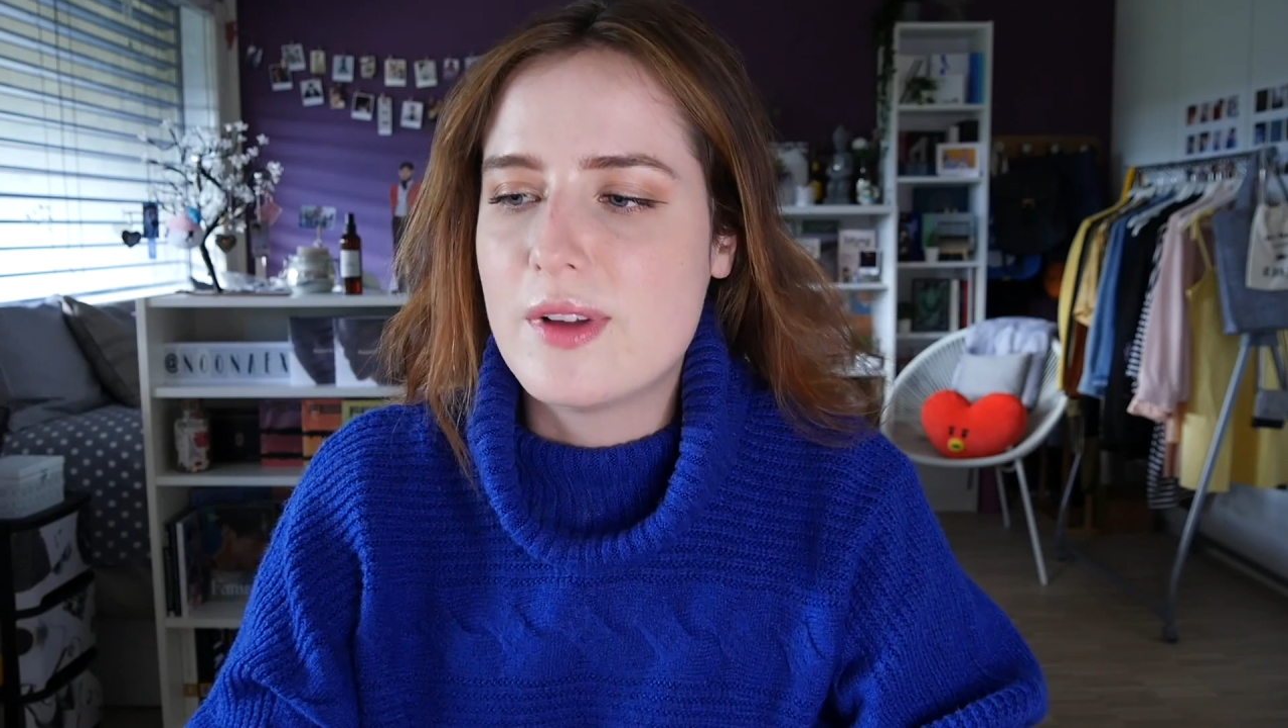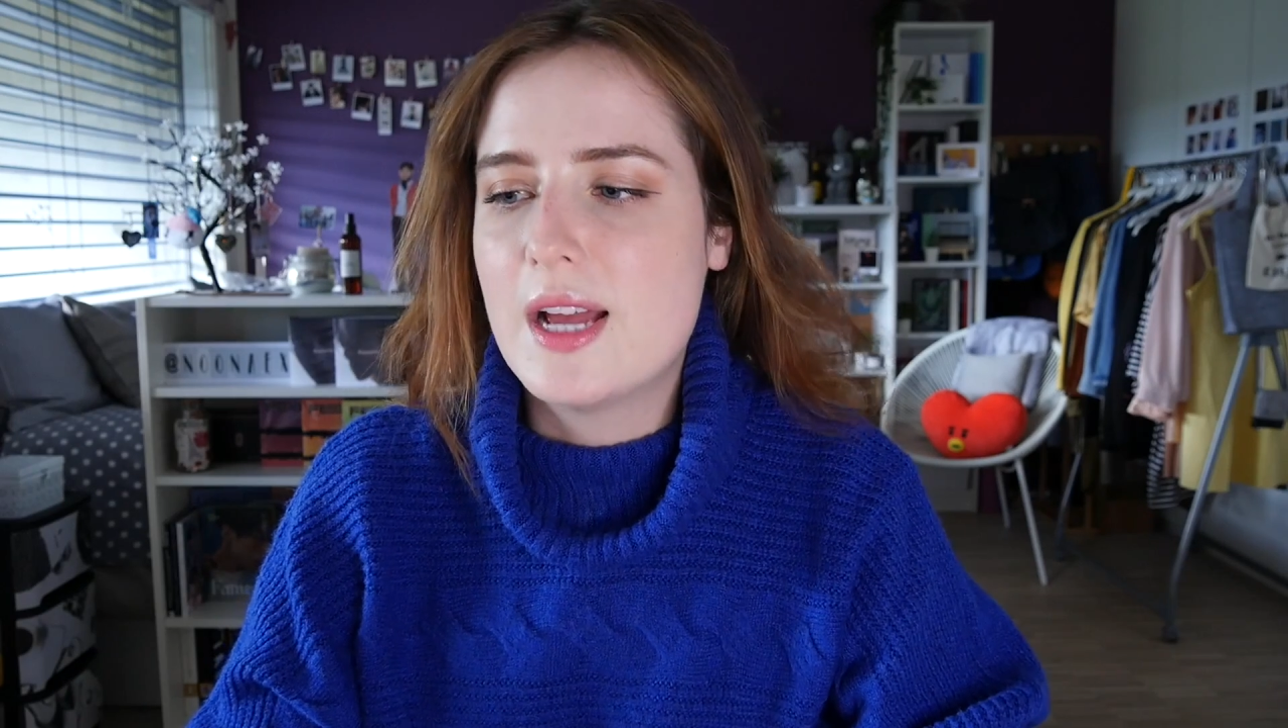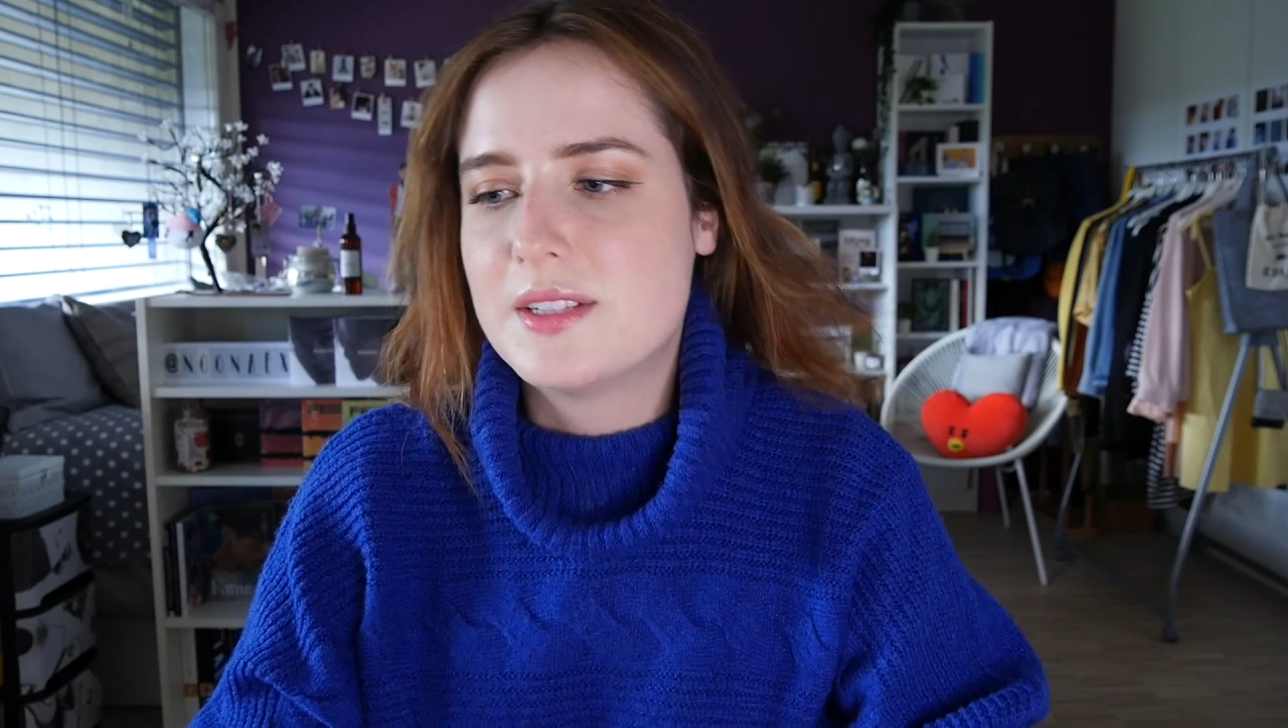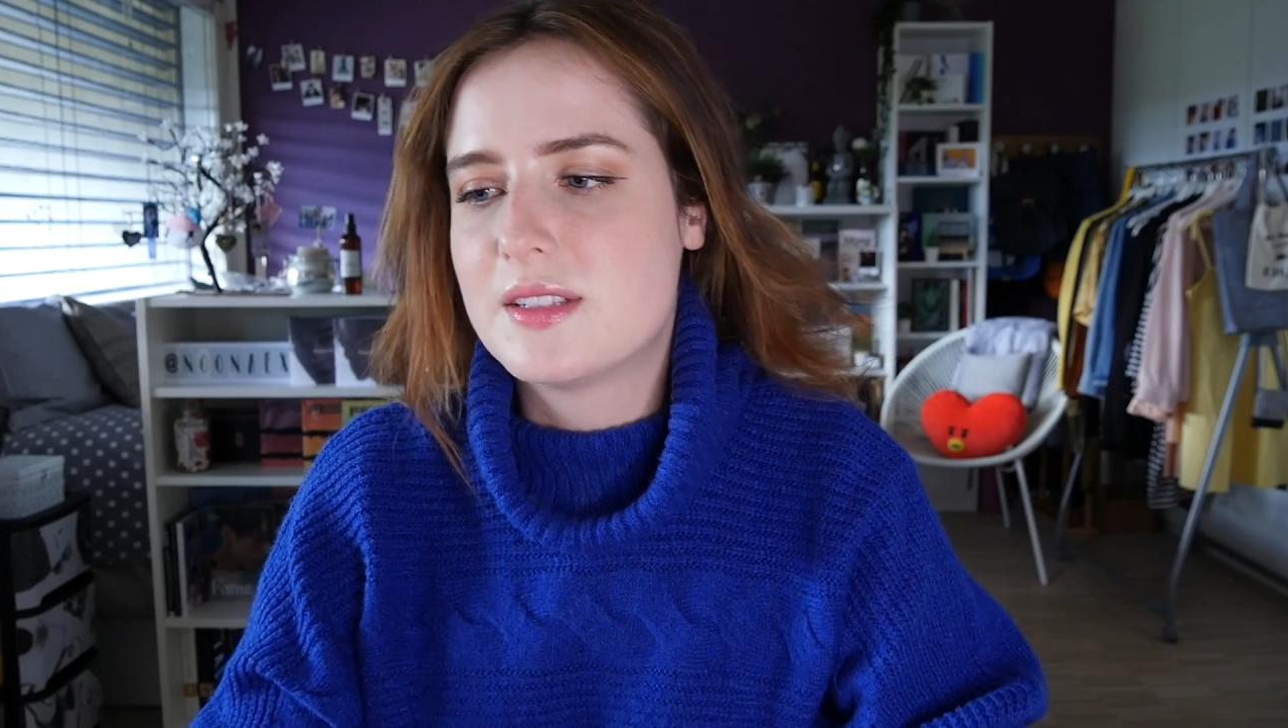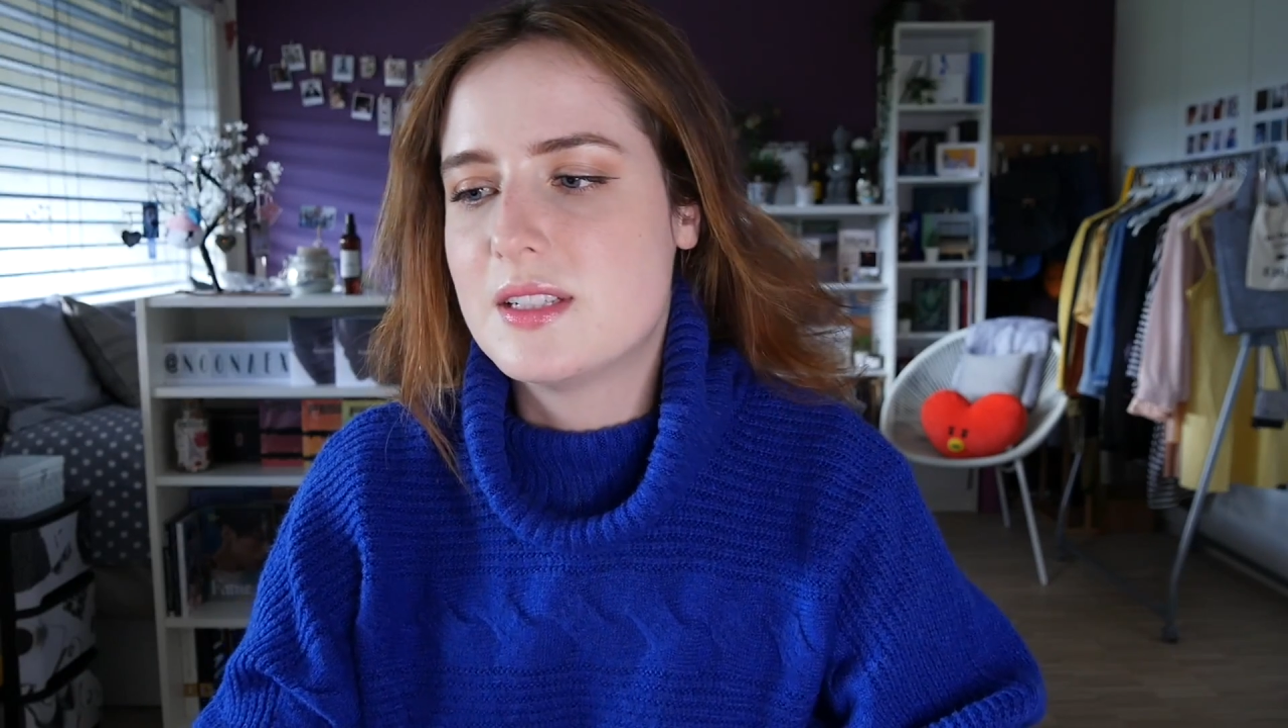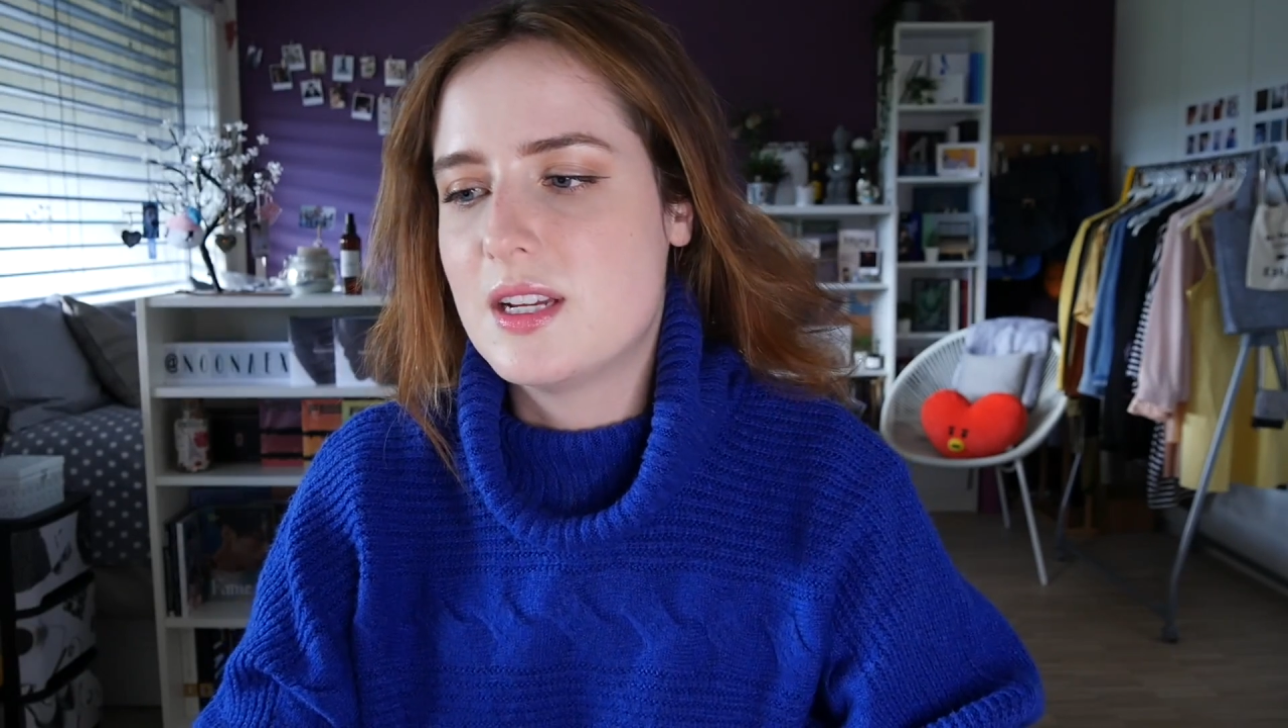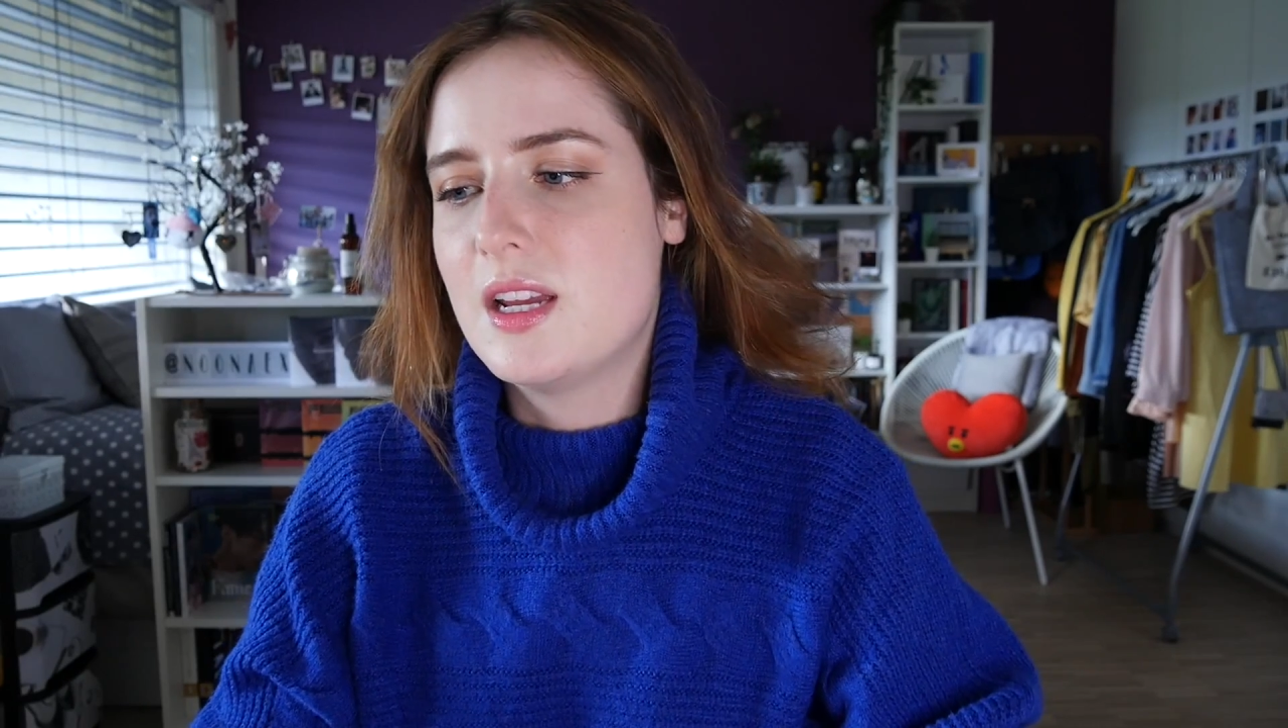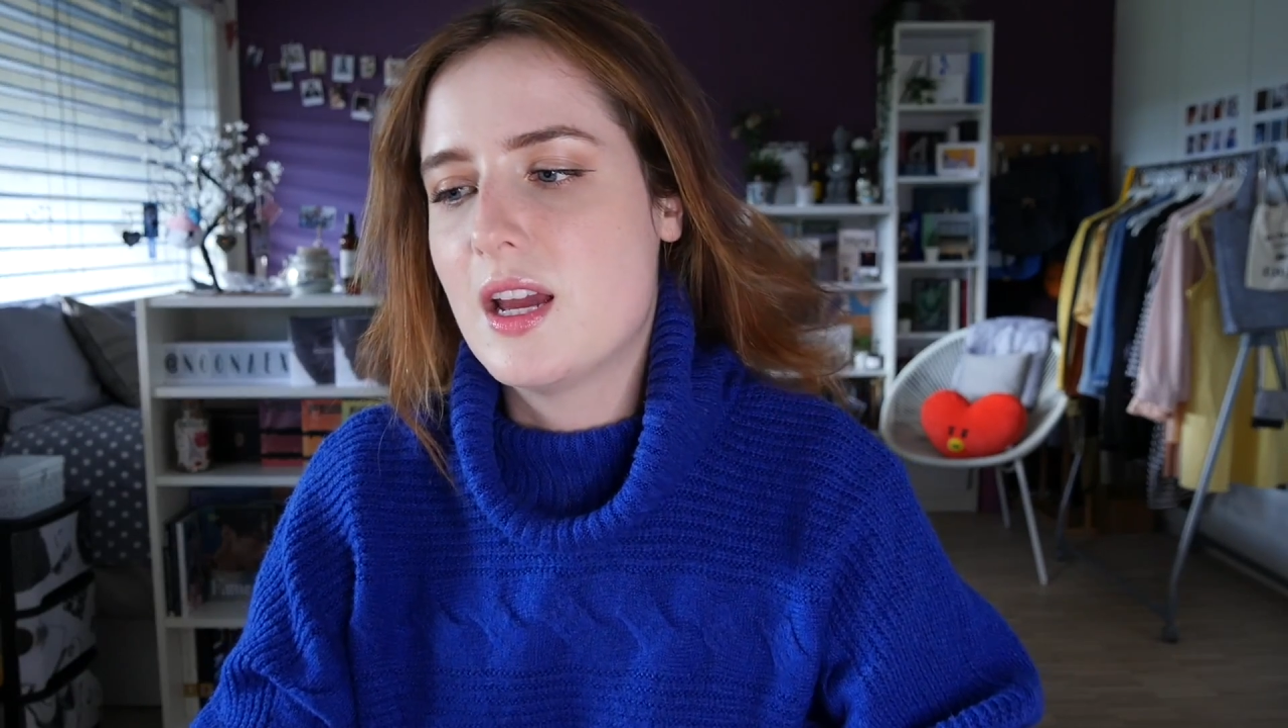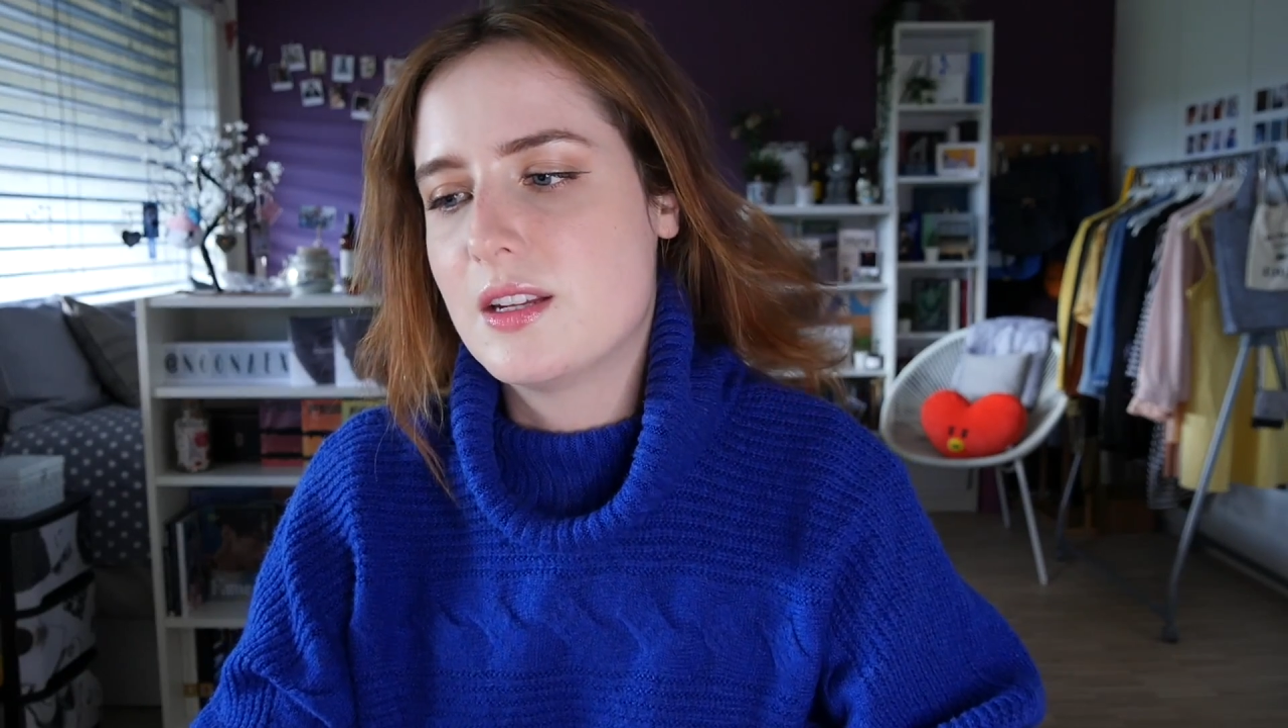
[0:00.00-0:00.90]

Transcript: NCT and